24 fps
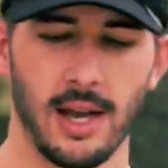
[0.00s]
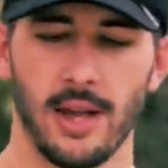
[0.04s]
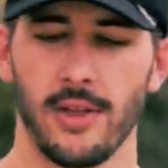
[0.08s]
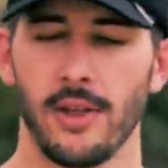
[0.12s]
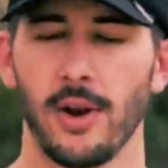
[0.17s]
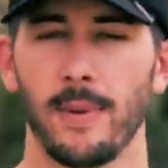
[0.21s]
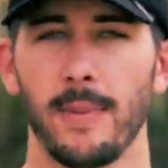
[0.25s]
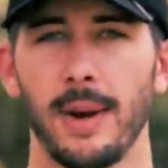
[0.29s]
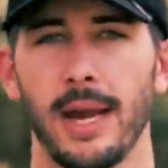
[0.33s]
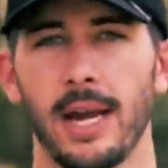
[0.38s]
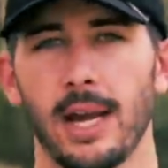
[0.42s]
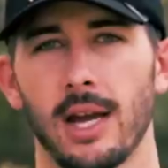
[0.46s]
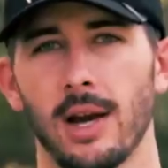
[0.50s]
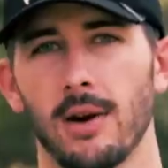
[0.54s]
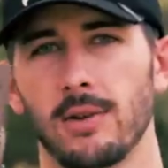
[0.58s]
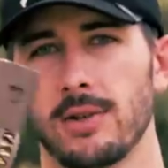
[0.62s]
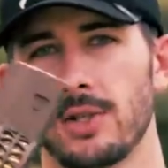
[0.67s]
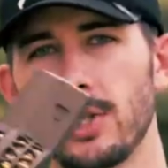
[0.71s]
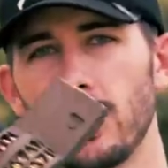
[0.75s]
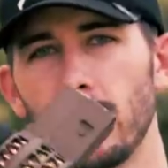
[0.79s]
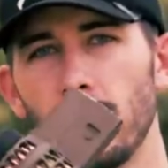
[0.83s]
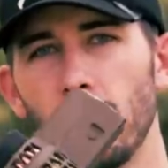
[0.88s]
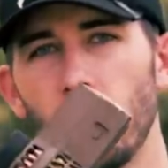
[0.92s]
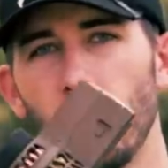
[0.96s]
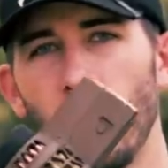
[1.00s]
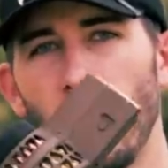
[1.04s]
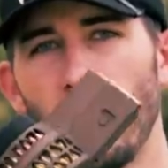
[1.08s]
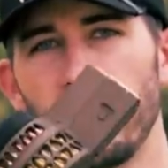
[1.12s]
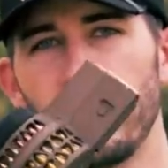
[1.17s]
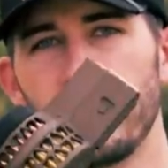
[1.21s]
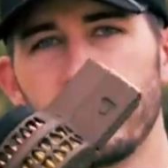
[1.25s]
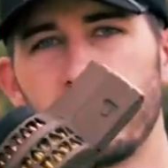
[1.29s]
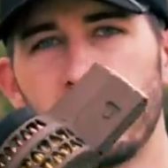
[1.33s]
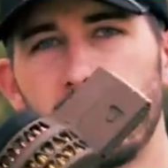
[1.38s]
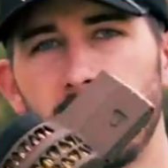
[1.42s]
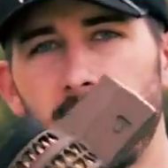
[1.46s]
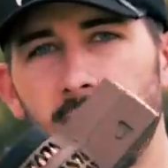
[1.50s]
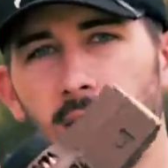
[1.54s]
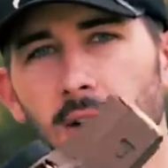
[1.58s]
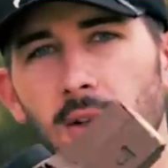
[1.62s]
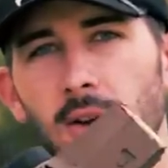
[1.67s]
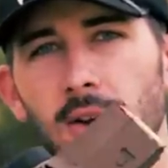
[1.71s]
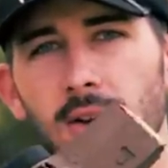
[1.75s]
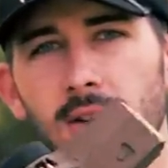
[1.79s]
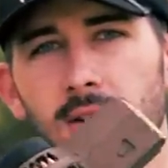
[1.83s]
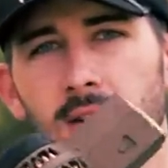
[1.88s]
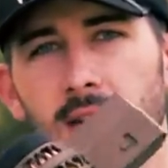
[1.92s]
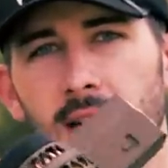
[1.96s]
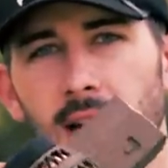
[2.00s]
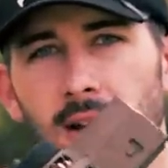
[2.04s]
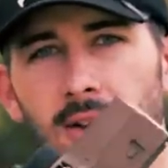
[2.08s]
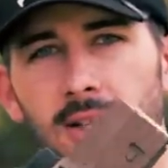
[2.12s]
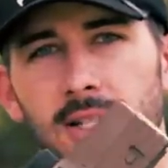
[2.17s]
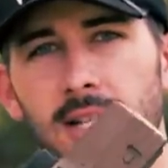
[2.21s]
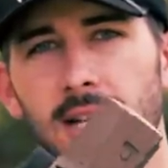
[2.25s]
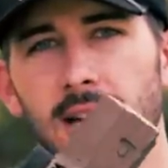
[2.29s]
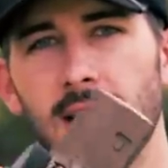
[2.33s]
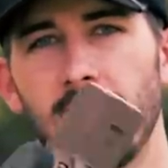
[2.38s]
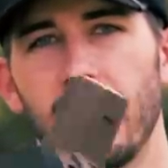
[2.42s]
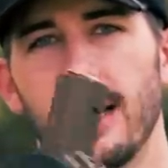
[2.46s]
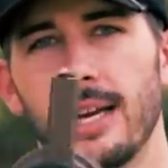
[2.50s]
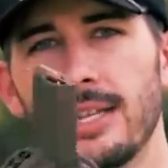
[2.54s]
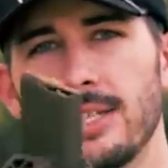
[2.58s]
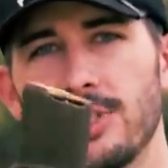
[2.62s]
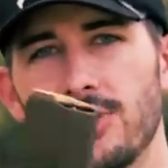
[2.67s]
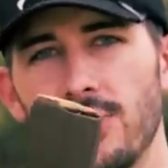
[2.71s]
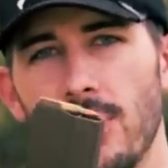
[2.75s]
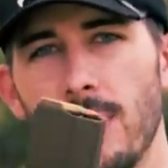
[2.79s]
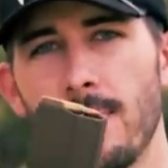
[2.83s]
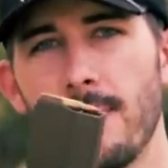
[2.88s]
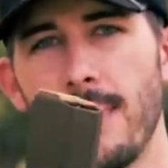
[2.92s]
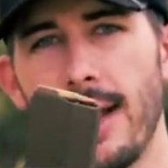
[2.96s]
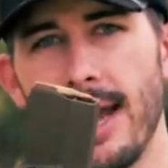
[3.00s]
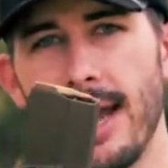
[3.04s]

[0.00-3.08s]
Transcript: their main go-to are these killer skeletonized drum